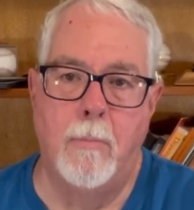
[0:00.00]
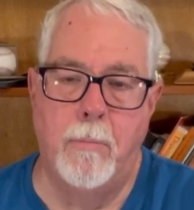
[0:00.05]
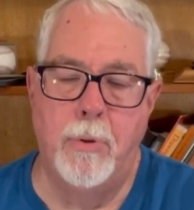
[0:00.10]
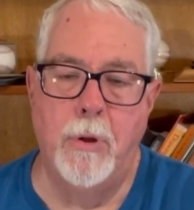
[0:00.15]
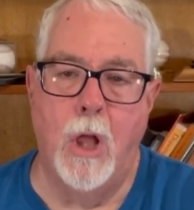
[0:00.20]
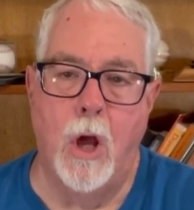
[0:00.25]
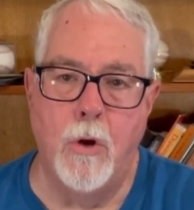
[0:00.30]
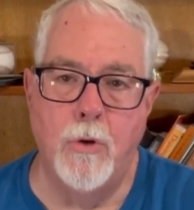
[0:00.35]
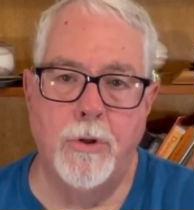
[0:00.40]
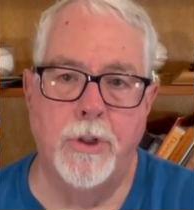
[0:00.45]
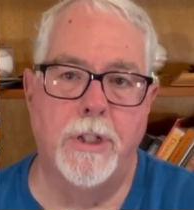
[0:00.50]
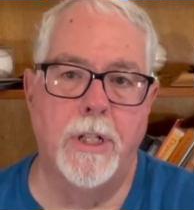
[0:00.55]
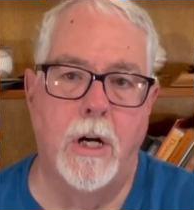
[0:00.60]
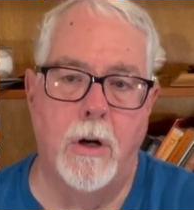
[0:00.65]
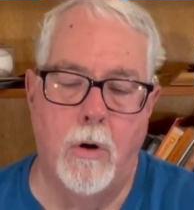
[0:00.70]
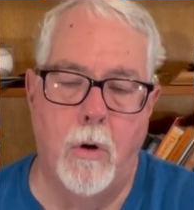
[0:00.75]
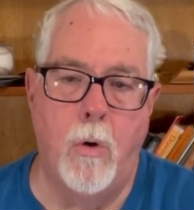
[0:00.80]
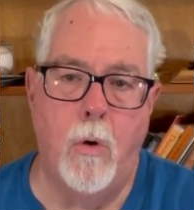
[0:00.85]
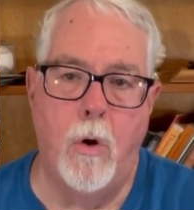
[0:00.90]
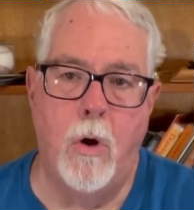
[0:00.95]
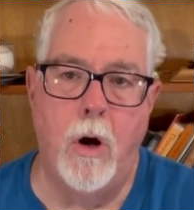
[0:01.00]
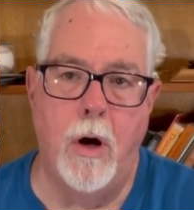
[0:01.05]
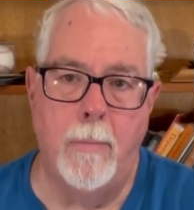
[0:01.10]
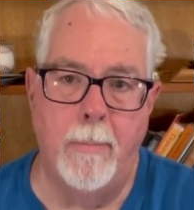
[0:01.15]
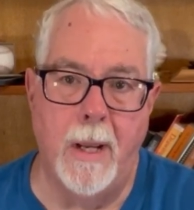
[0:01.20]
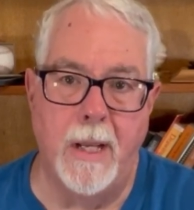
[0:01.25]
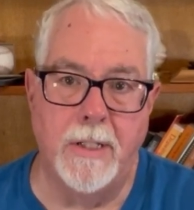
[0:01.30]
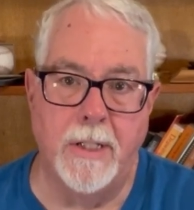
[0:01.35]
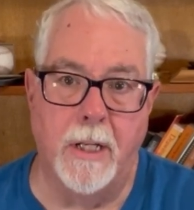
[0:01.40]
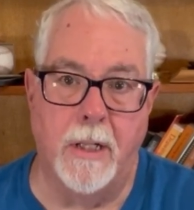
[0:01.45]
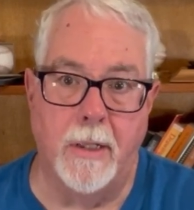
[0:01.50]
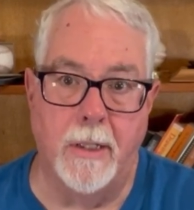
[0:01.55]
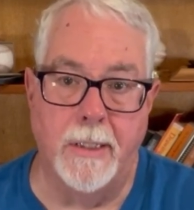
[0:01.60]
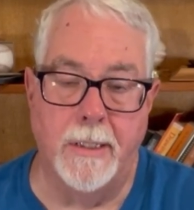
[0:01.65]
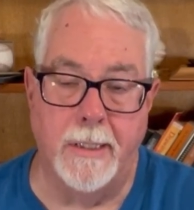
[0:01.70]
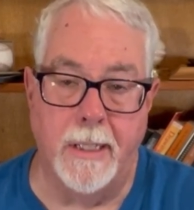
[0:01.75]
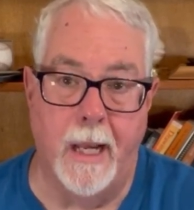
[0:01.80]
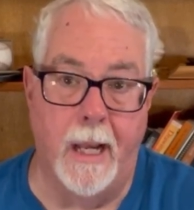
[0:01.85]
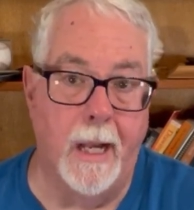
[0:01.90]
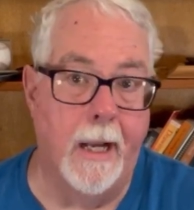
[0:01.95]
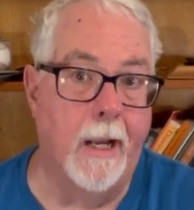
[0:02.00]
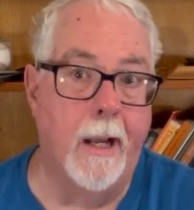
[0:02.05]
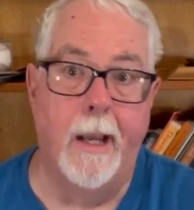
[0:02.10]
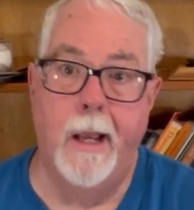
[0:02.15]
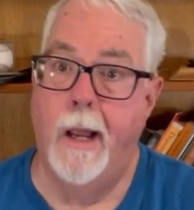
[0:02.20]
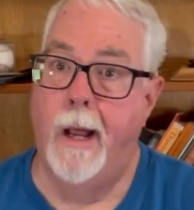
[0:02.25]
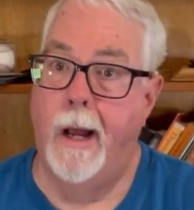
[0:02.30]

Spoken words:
blows their horn, basically saying,